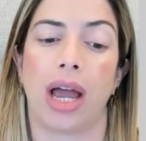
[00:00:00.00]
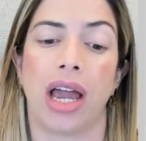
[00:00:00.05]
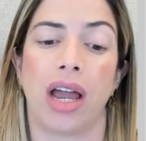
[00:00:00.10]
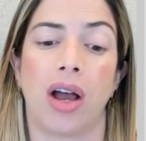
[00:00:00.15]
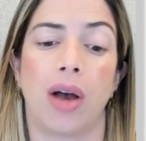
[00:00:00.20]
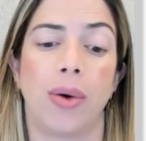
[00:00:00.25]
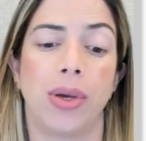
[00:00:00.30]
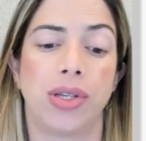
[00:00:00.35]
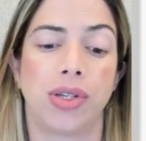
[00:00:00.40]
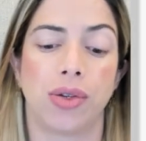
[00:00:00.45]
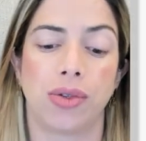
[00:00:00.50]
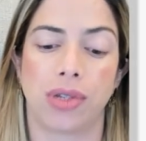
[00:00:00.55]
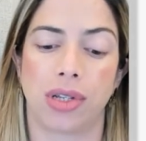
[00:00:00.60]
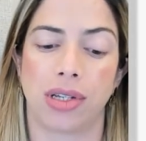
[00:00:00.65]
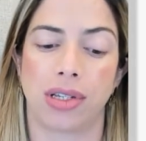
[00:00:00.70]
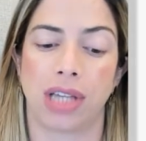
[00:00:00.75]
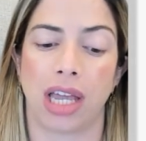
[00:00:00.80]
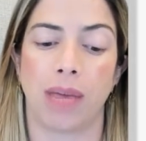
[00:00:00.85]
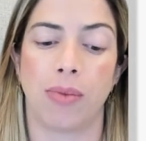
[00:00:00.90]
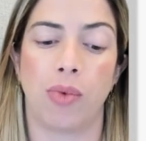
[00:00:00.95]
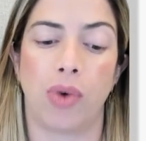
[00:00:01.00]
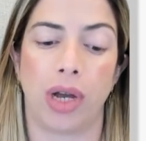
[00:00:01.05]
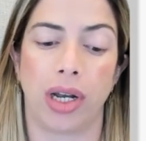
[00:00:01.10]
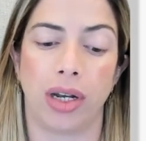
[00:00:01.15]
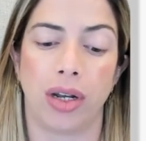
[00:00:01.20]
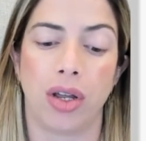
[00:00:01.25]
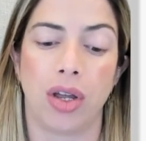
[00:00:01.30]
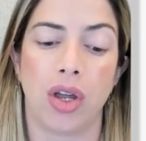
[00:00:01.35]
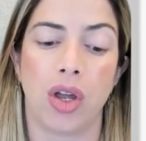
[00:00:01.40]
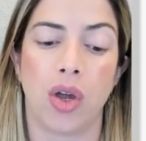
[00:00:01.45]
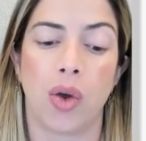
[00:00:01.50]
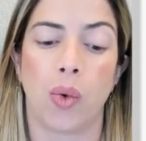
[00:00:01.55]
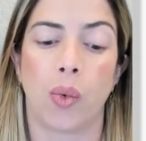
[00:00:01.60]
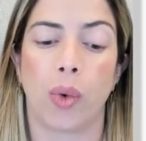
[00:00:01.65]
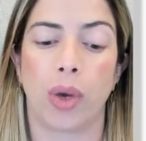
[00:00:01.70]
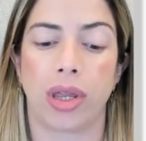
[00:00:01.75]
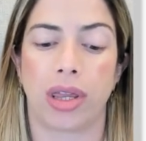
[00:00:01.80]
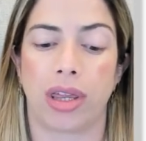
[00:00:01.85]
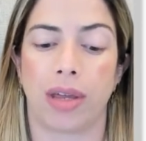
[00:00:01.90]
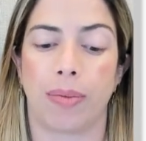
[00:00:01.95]
I always use the same one
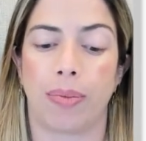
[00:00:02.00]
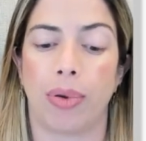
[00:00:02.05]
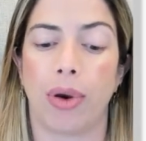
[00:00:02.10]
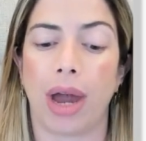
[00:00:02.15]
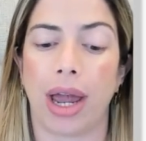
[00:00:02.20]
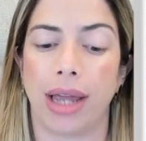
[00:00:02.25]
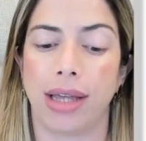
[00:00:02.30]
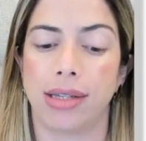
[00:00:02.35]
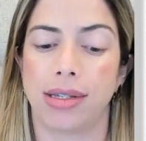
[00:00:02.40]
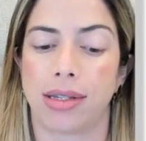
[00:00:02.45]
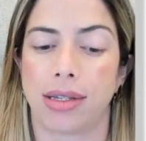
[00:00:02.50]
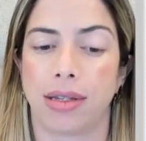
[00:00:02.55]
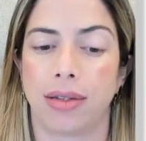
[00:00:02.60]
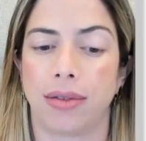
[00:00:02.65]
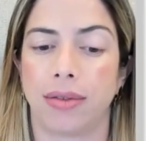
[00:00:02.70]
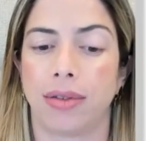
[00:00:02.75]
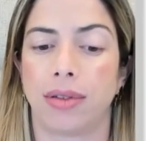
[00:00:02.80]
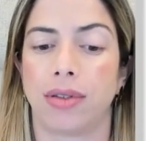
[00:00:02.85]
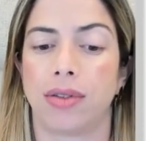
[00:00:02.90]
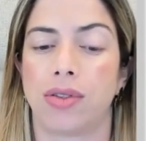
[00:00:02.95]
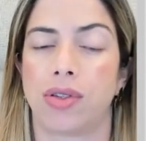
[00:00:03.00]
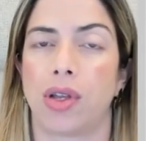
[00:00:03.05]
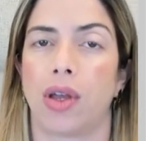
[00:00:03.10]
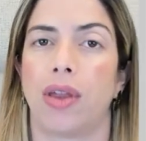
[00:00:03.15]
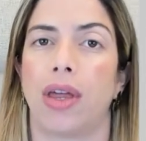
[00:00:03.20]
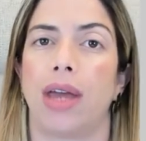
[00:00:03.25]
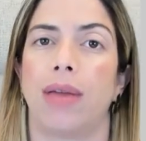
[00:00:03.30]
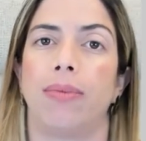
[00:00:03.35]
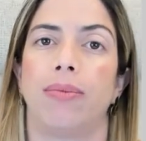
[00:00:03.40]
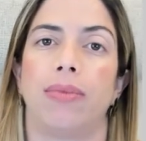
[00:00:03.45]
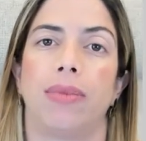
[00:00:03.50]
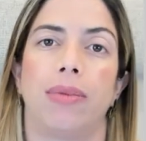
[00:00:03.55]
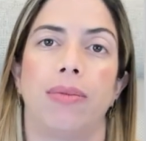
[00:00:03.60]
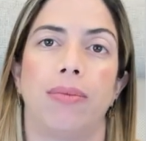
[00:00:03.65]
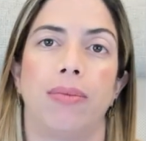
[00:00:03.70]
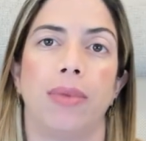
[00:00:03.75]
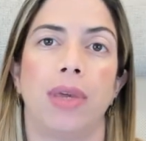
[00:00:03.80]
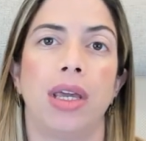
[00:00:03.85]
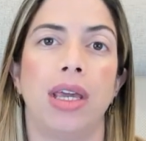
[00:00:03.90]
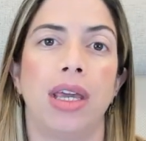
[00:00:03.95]
with the price so that
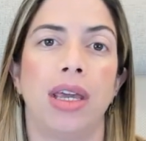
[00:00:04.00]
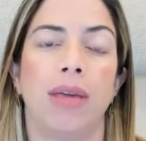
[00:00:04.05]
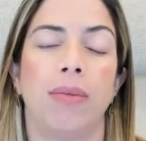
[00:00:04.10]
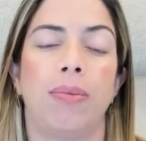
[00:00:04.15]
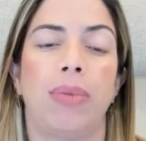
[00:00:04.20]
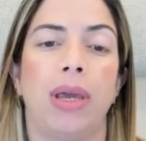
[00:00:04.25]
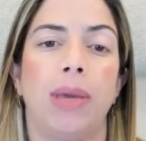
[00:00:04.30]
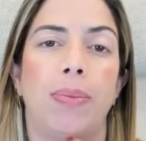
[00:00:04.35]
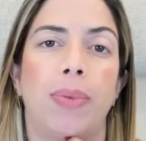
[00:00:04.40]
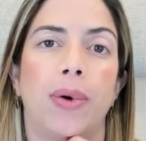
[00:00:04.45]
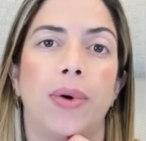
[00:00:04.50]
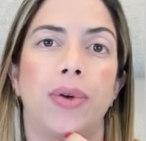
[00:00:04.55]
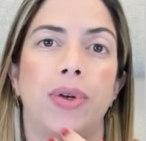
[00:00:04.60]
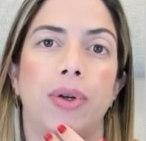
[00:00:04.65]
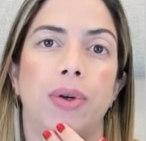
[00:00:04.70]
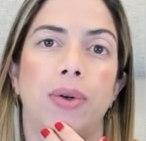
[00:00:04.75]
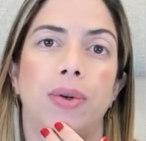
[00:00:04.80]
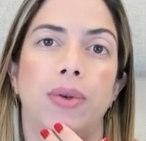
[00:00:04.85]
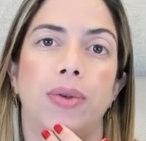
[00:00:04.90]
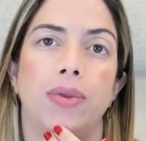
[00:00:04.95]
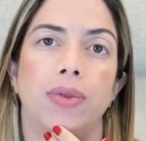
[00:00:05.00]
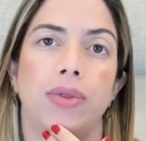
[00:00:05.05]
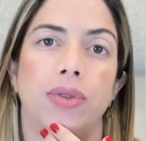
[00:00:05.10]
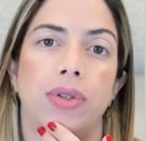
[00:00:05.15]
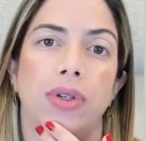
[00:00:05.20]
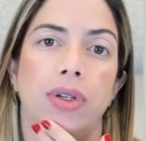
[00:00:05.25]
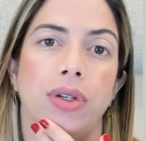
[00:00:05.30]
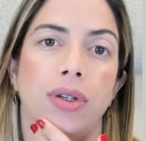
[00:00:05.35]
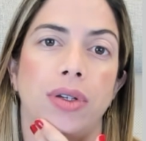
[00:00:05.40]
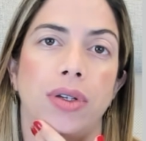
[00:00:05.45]
people don't,